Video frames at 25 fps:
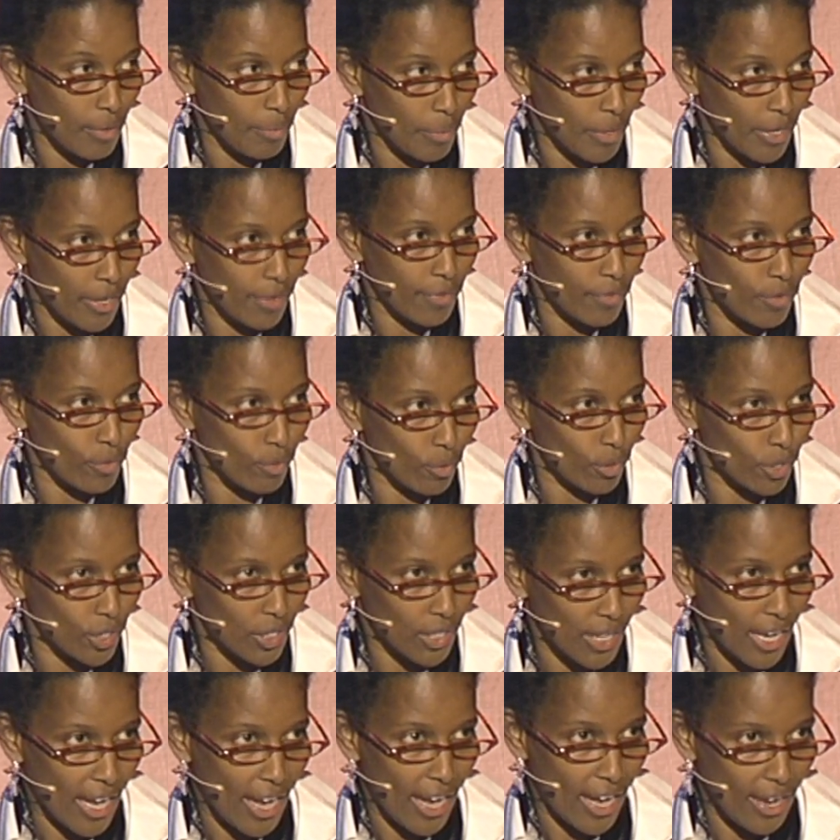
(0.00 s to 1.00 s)
But if you
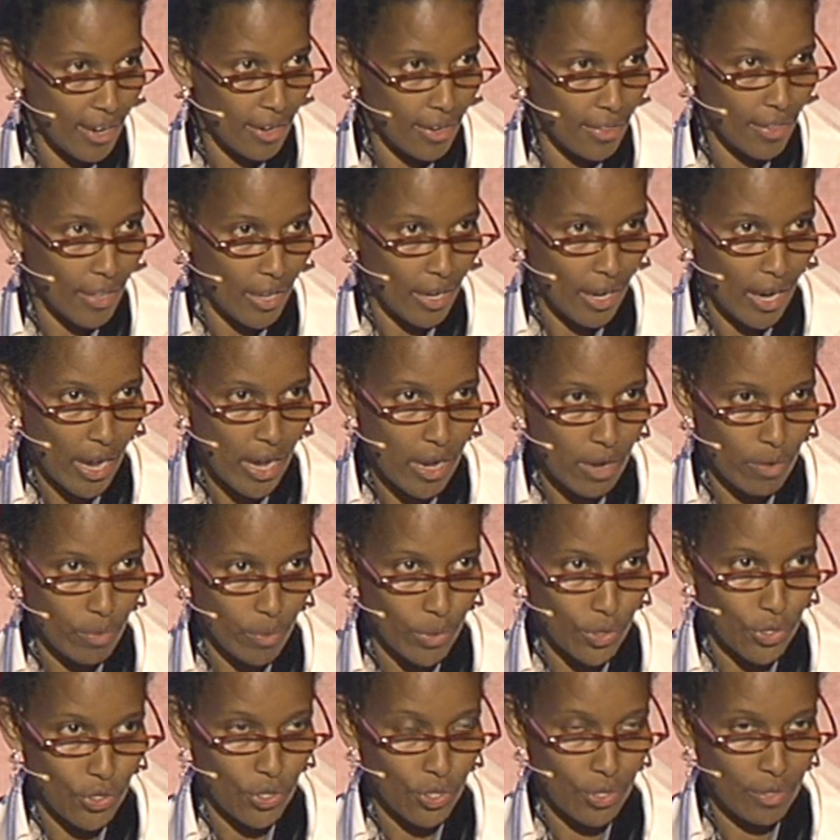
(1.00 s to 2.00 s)
scan their
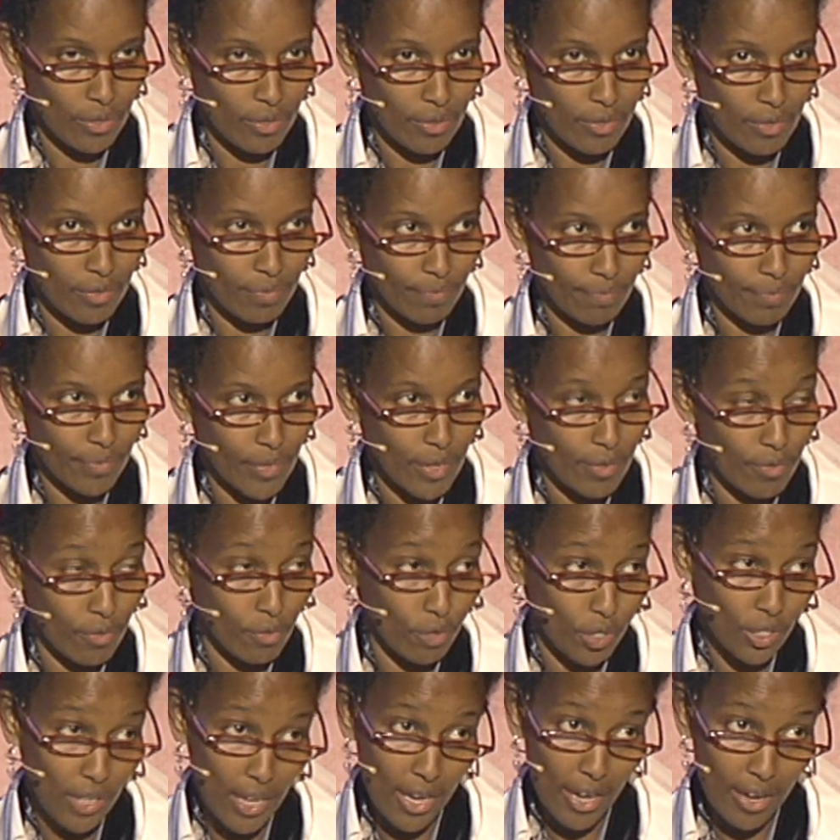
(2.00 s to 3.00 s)
language, if
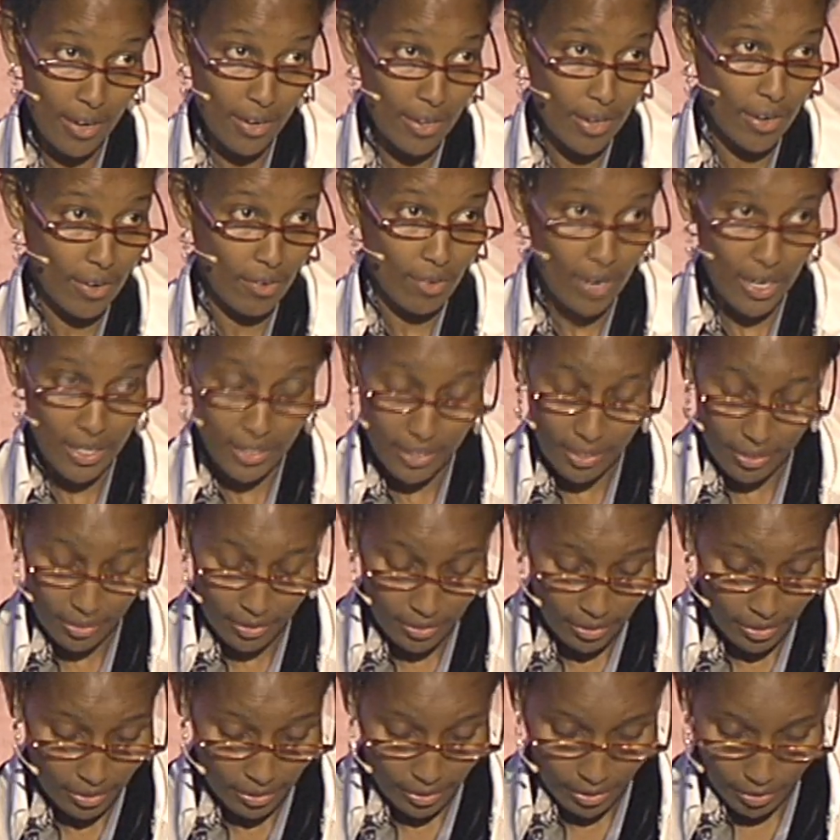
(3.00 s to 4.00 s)
you scan their
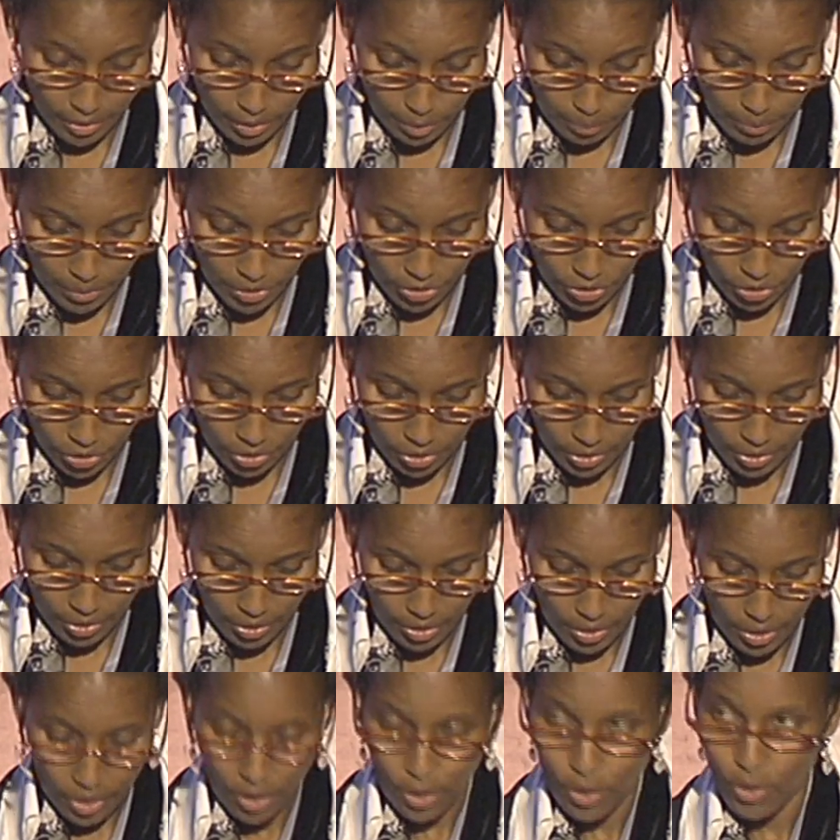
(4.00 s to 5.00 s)
writings and their speeches,
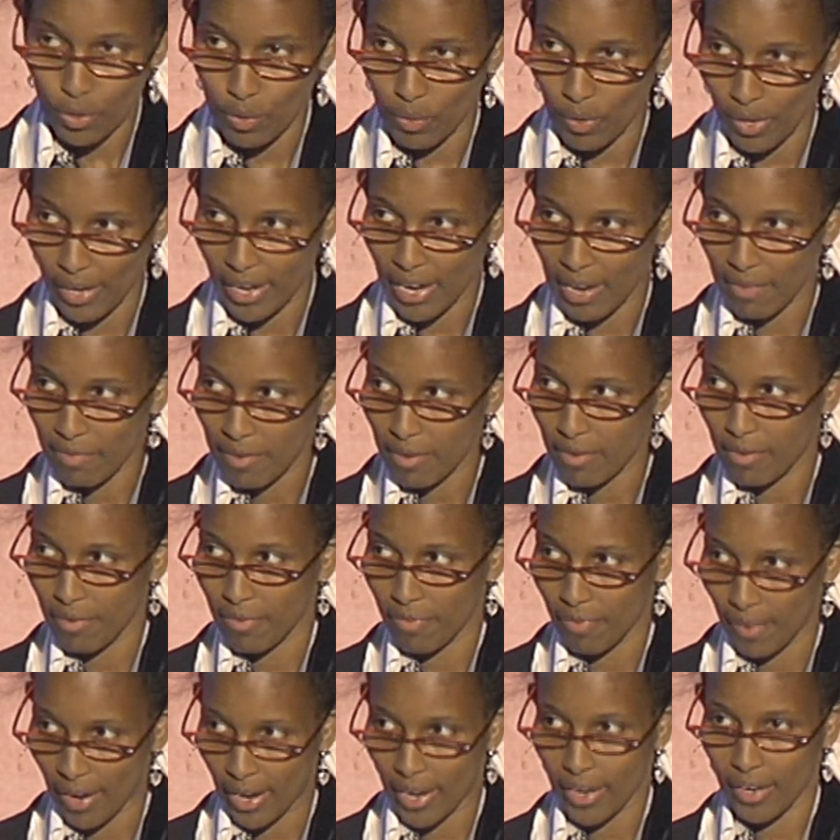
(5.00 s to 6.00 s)
you will never
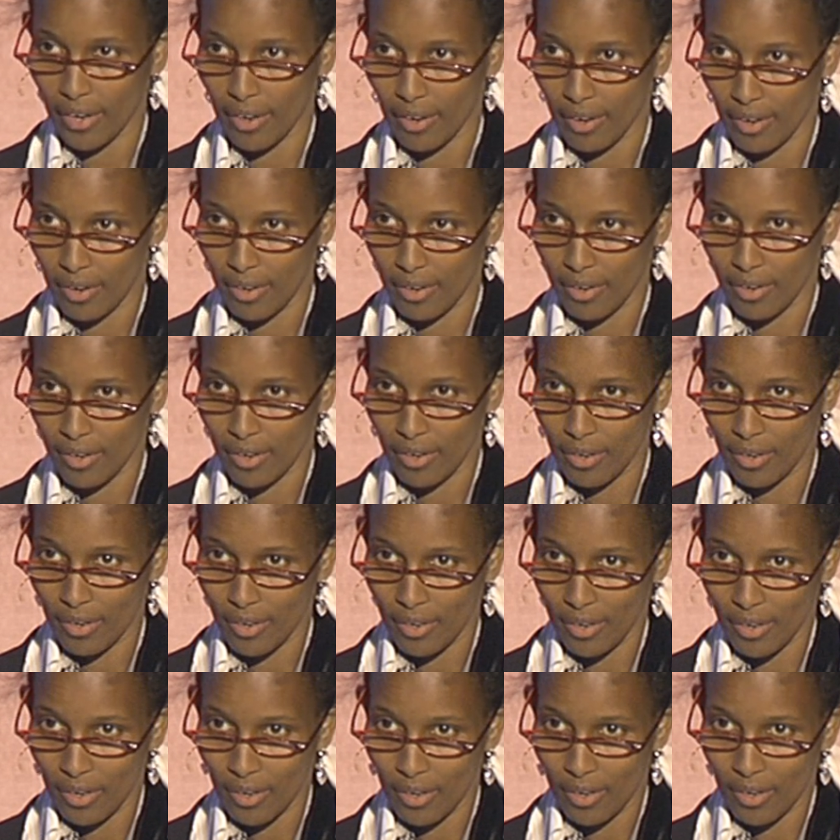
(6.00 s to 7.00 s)
find
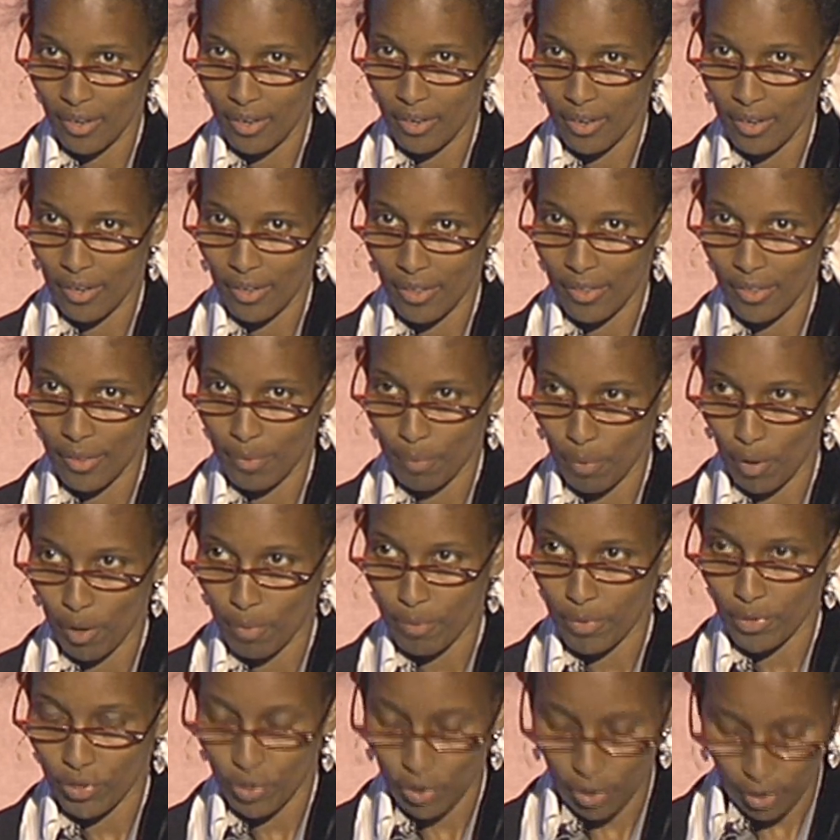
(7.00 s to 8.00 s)
the
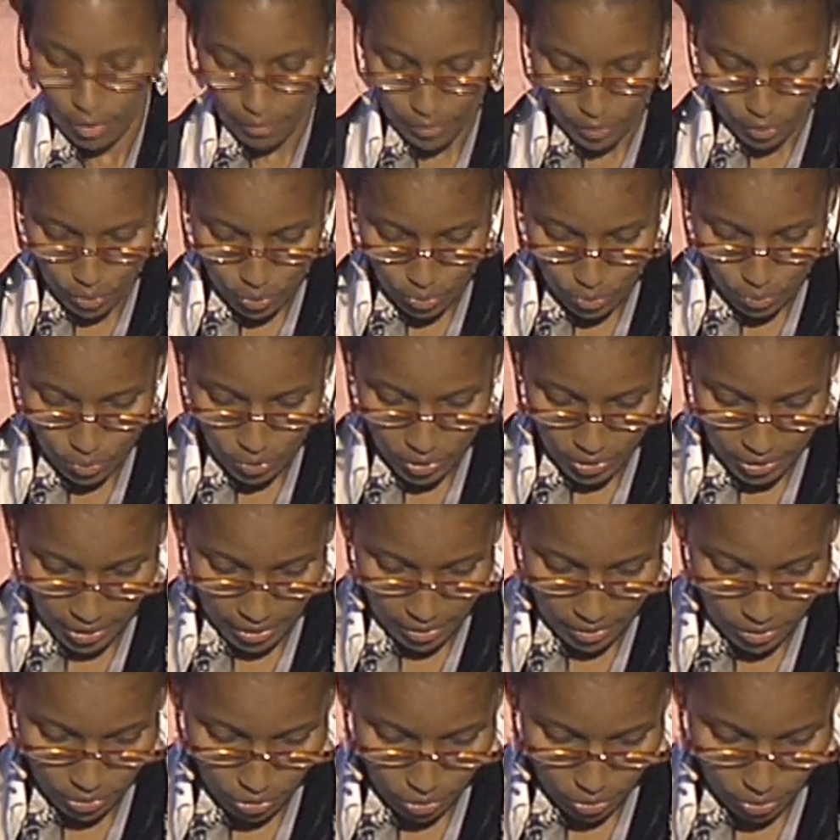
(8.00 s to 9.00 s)
promise of a
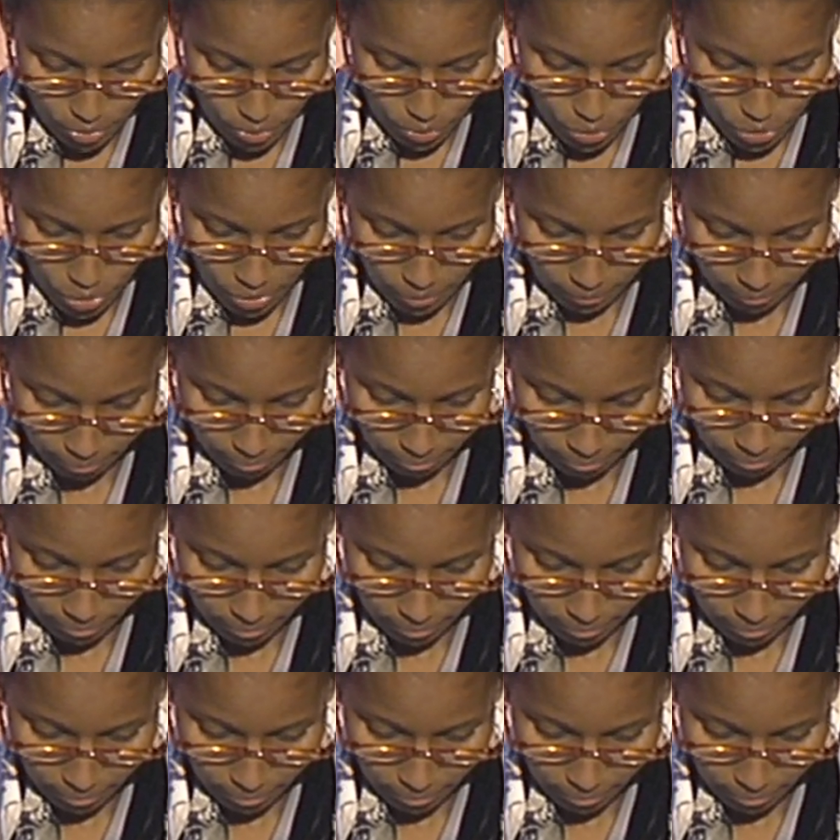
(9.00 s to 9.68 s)
two-state solution.